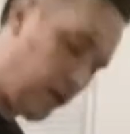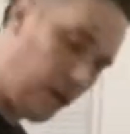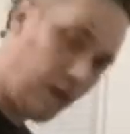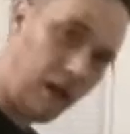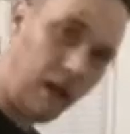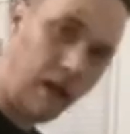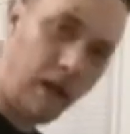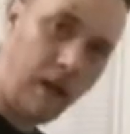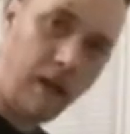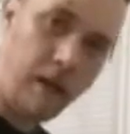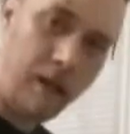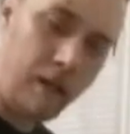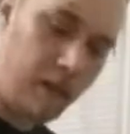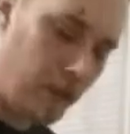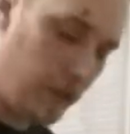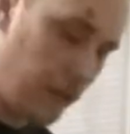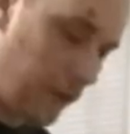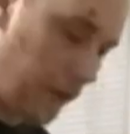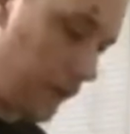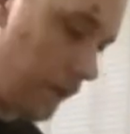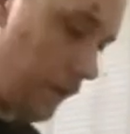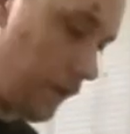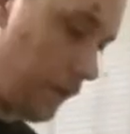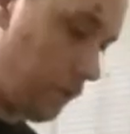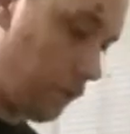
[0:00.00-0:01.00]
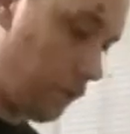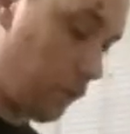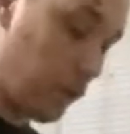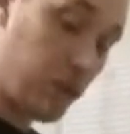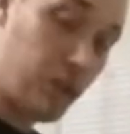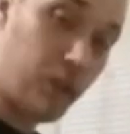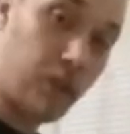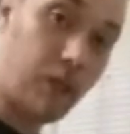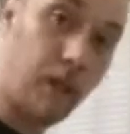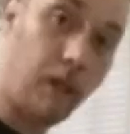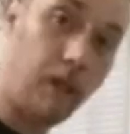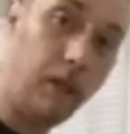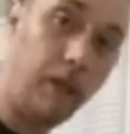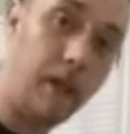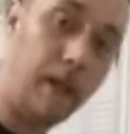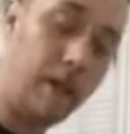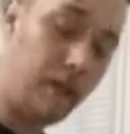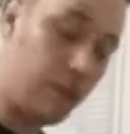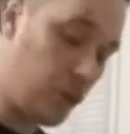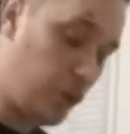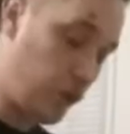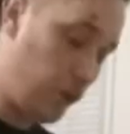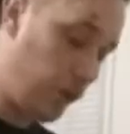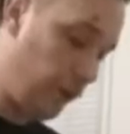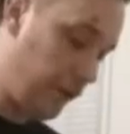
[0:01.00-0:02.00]
hot eye, and we're just gonna let
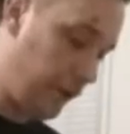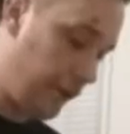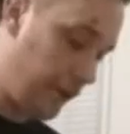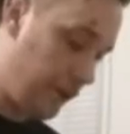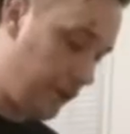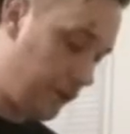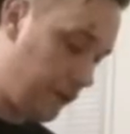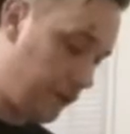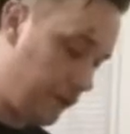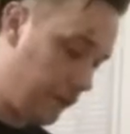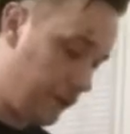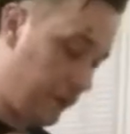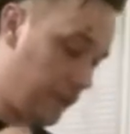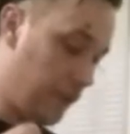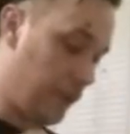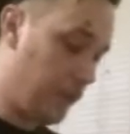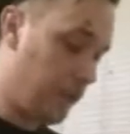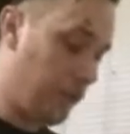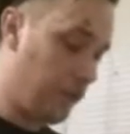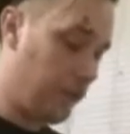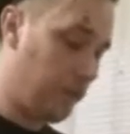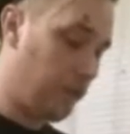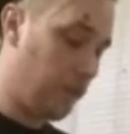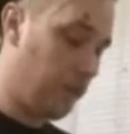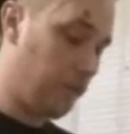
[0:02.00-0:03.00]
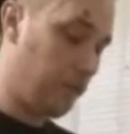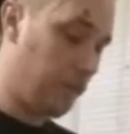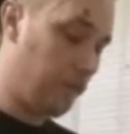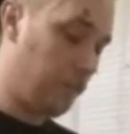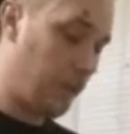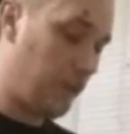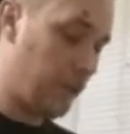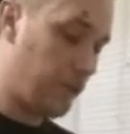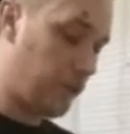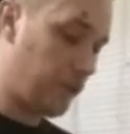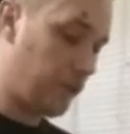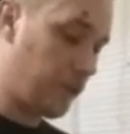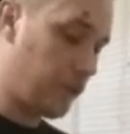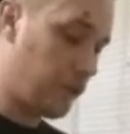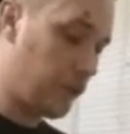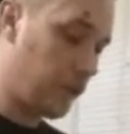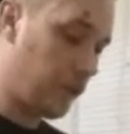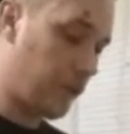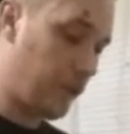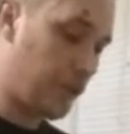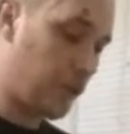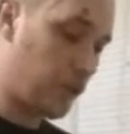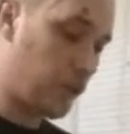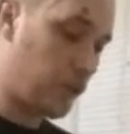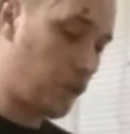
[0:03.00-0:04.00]
it chill there. Basically just
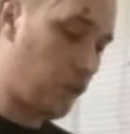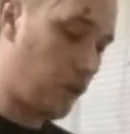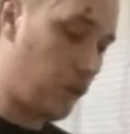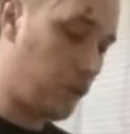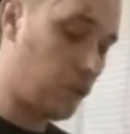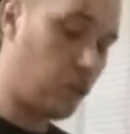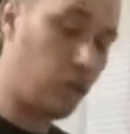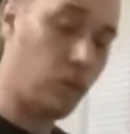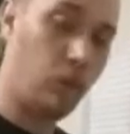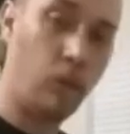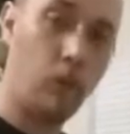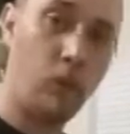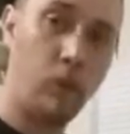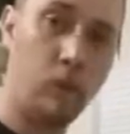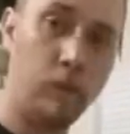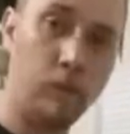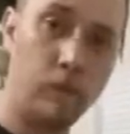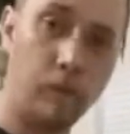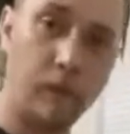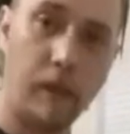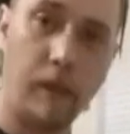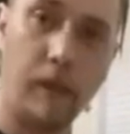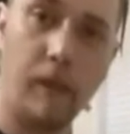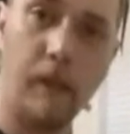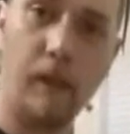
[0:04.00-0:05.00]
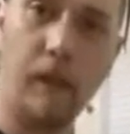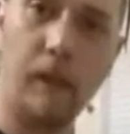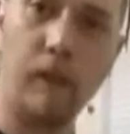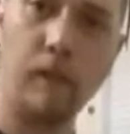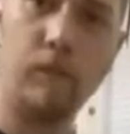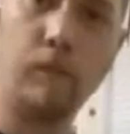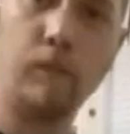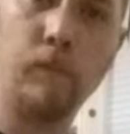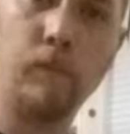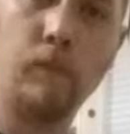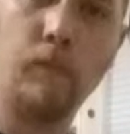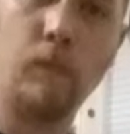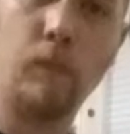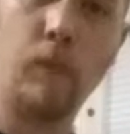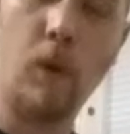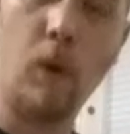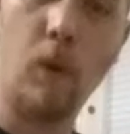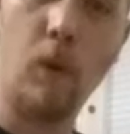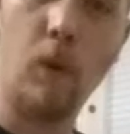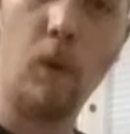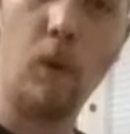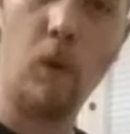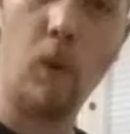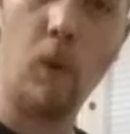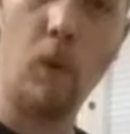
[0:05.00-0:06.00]
let the sauce cool, and
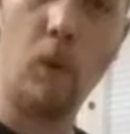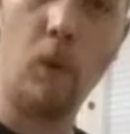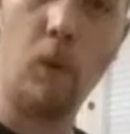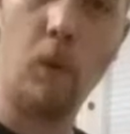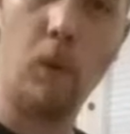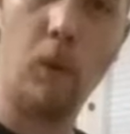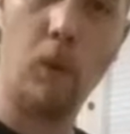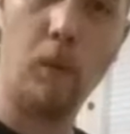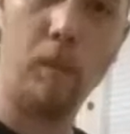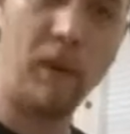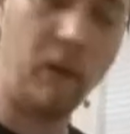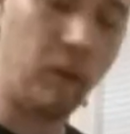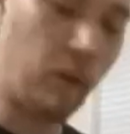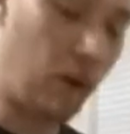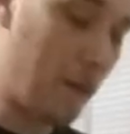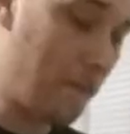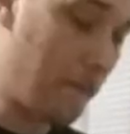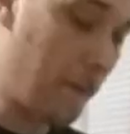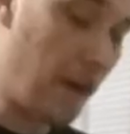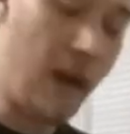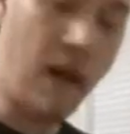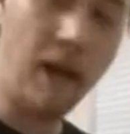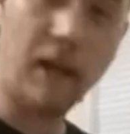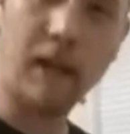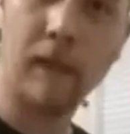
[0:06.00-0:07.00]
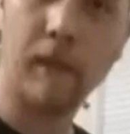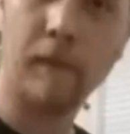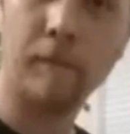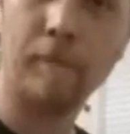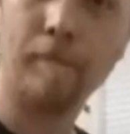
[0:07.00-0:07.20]
we'll be right back.